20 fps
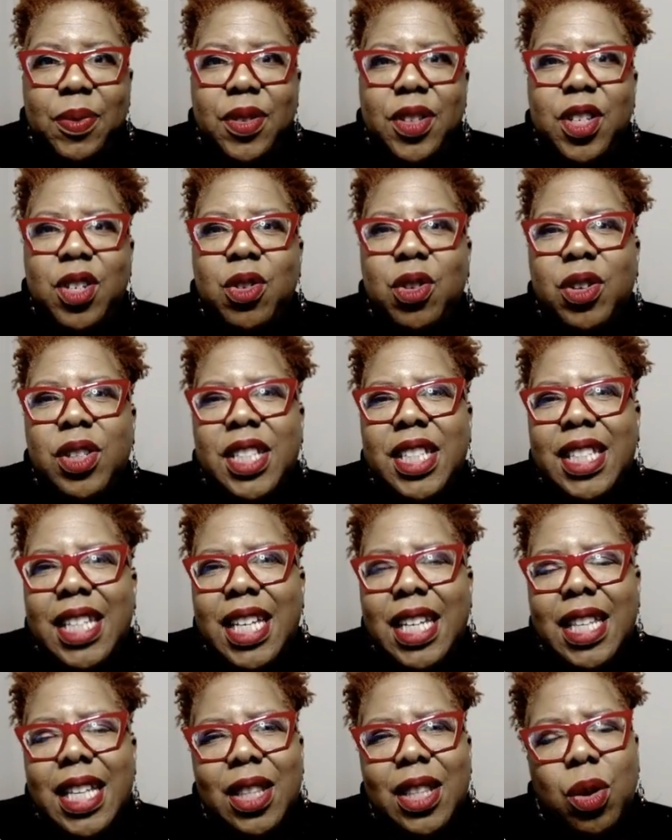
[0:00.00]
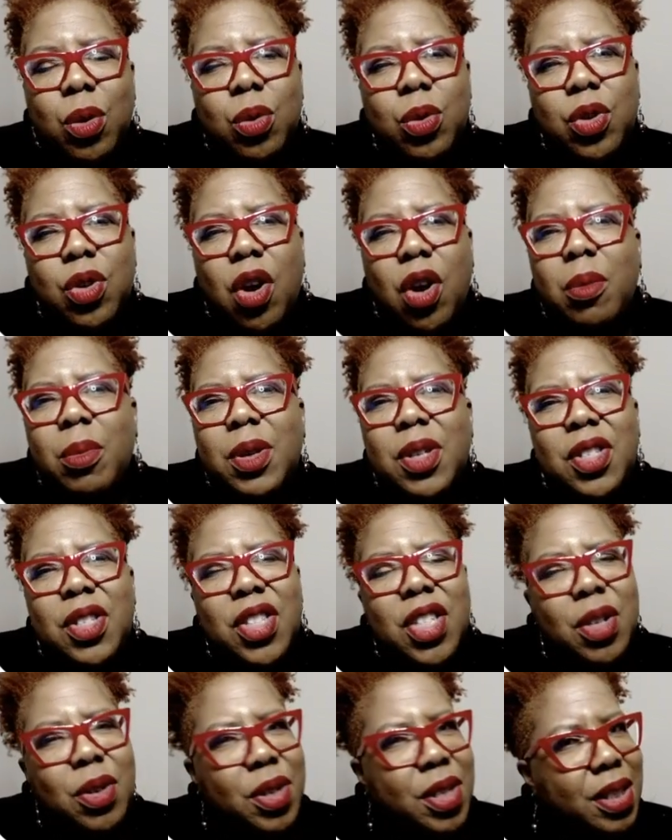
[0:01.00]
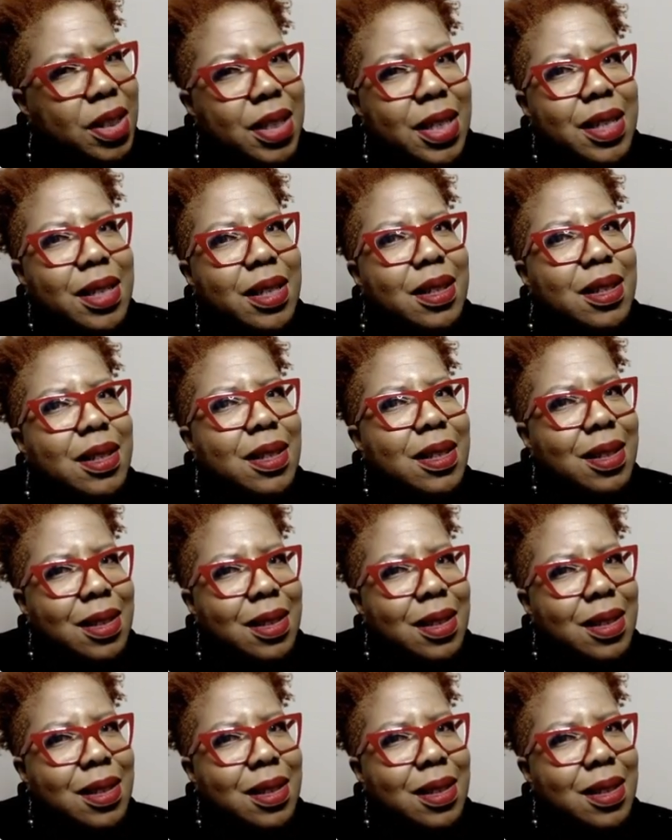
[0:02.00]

you'll see that those are mysteriously the